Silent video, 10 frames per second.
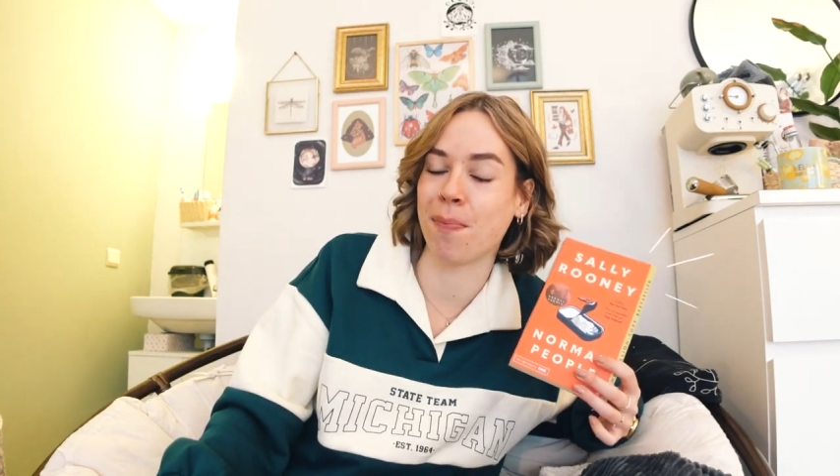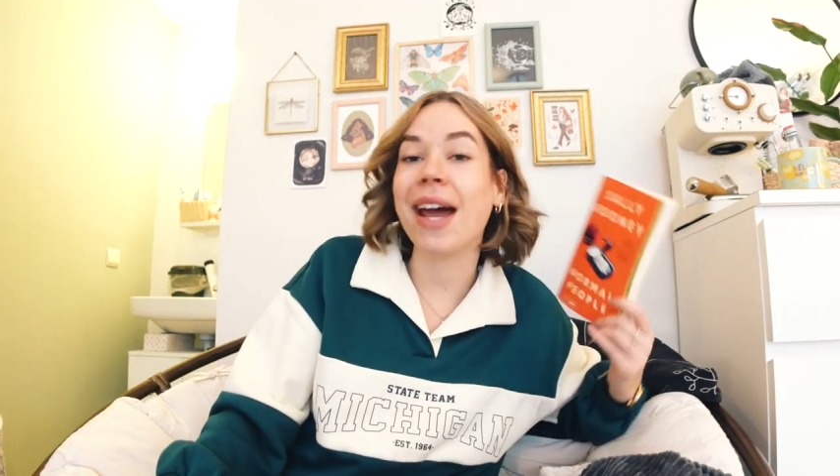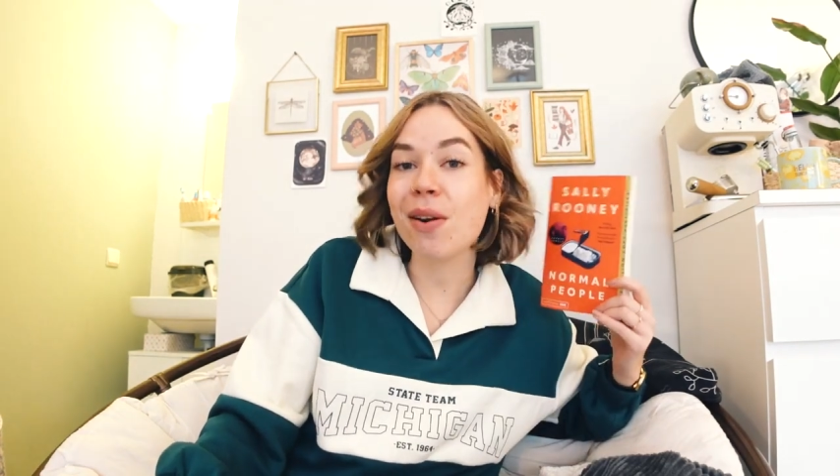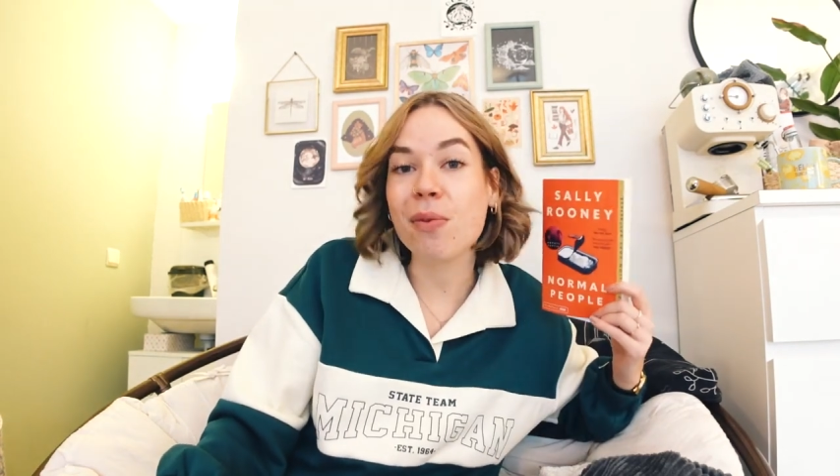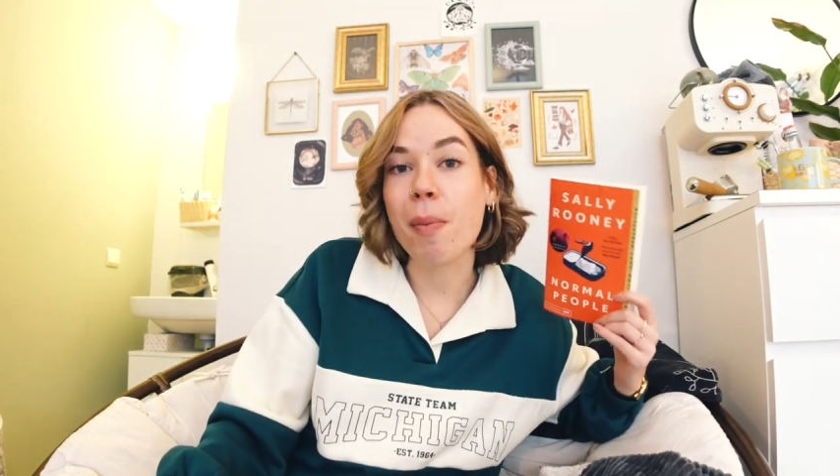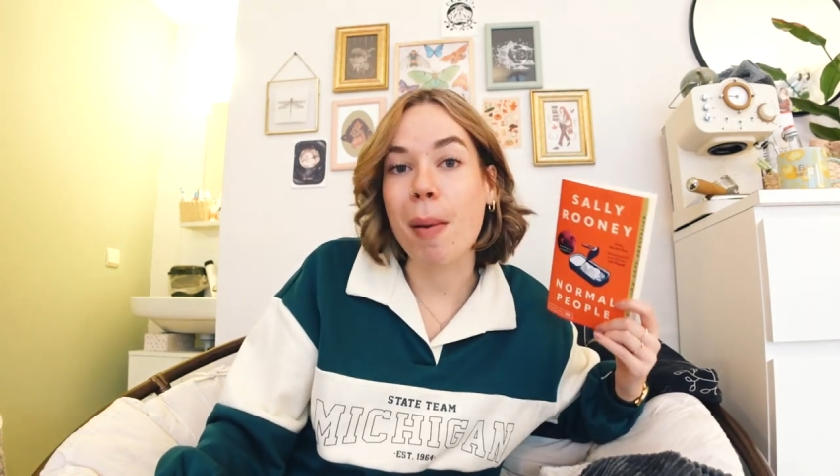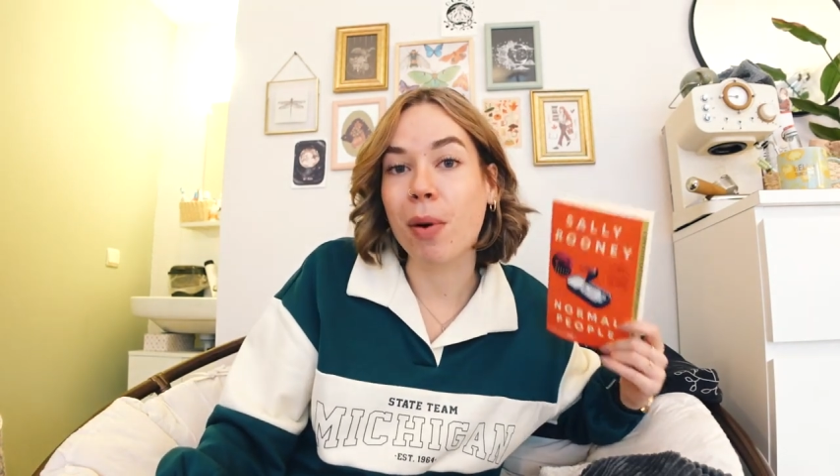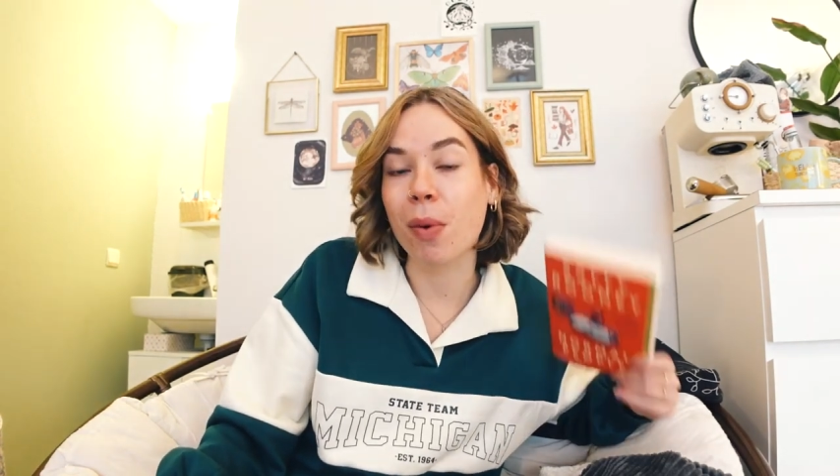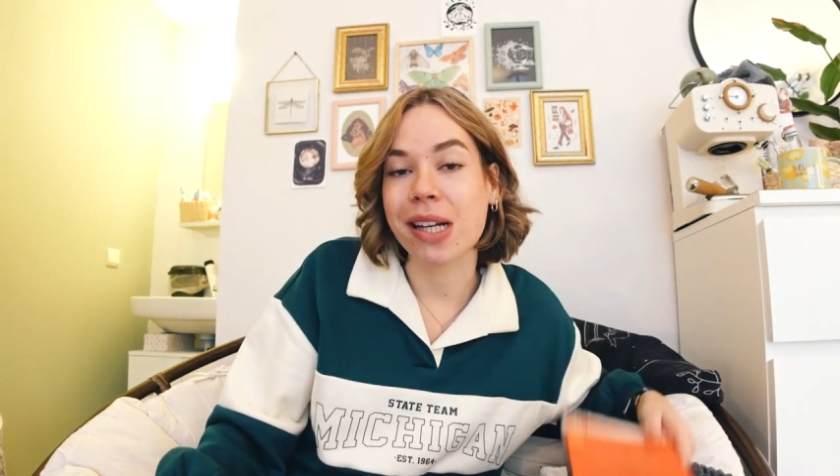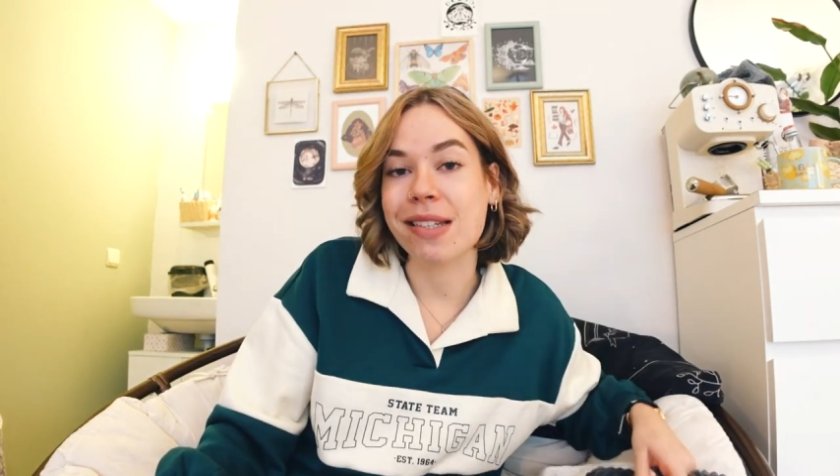I don't
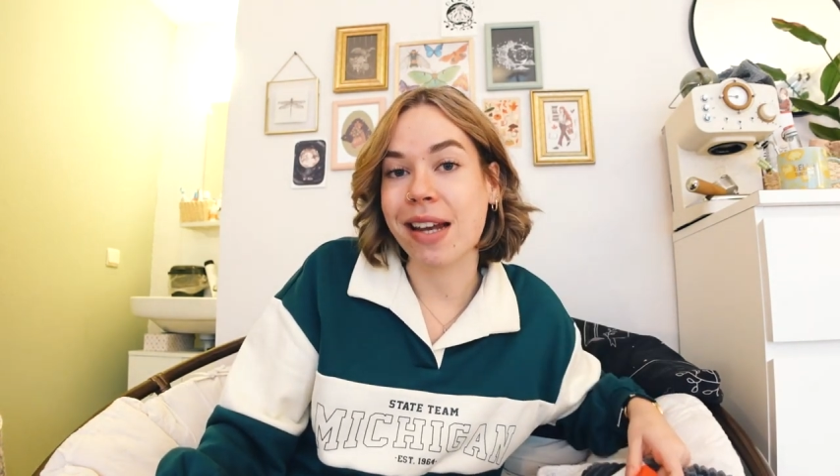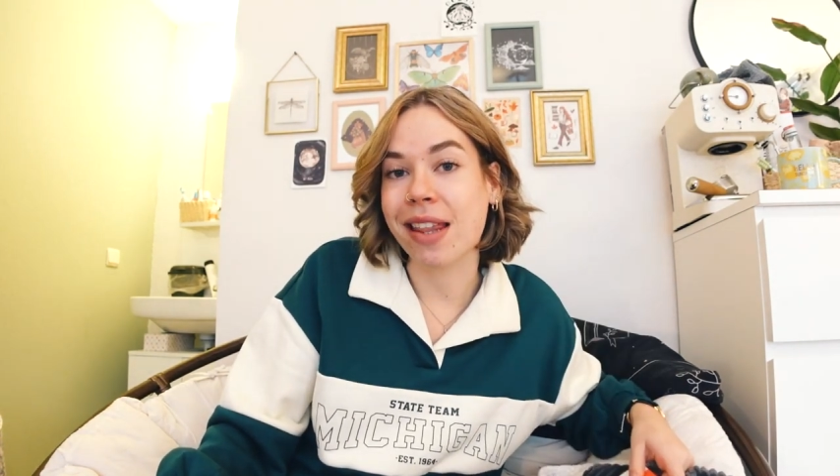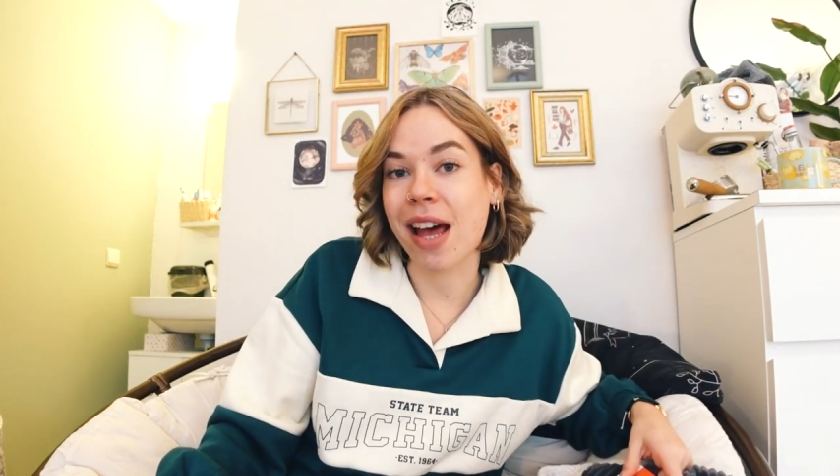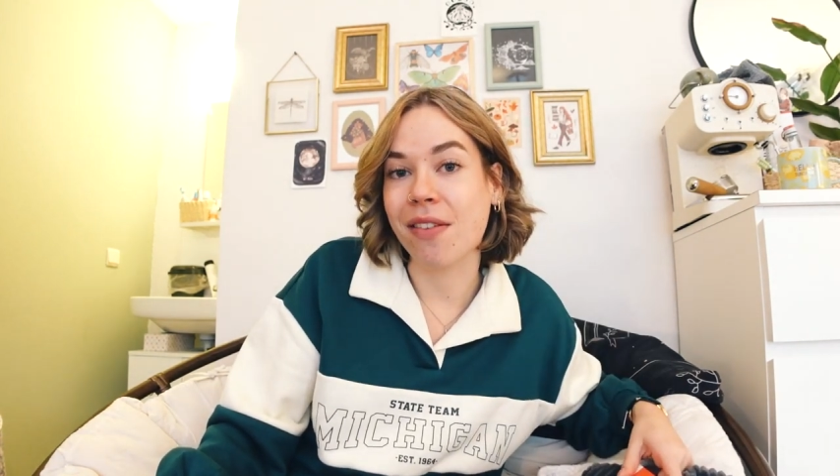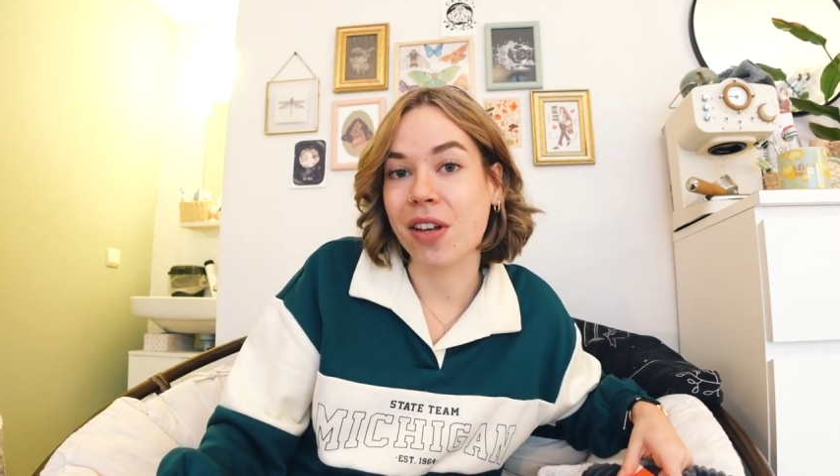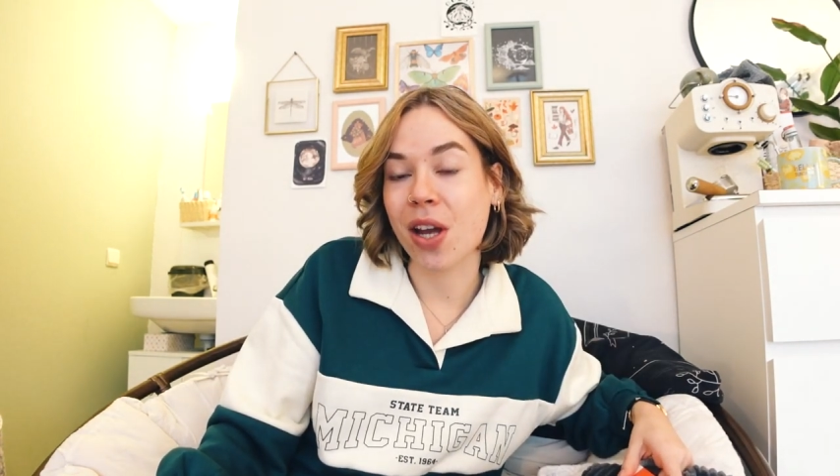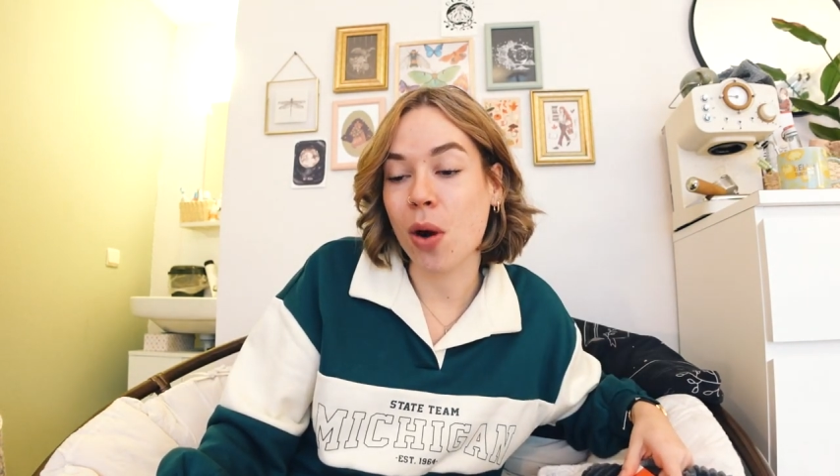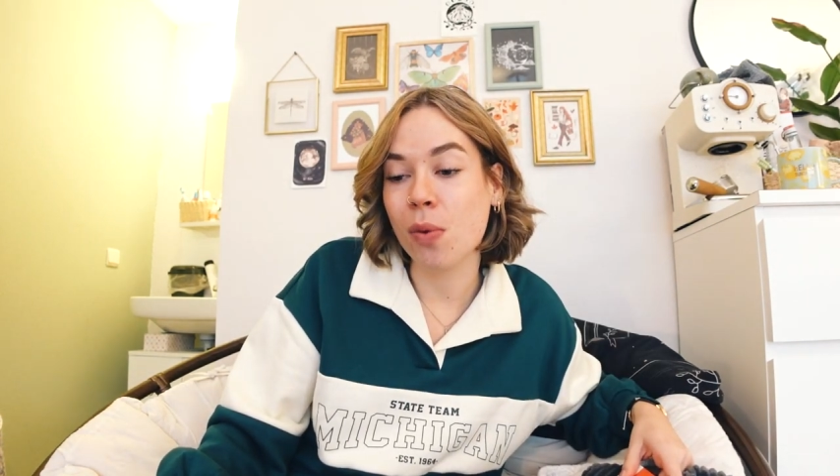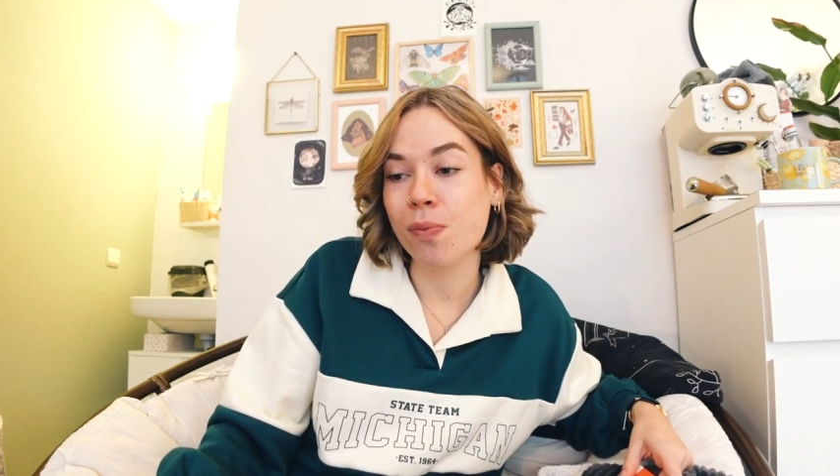remember what I said in that video,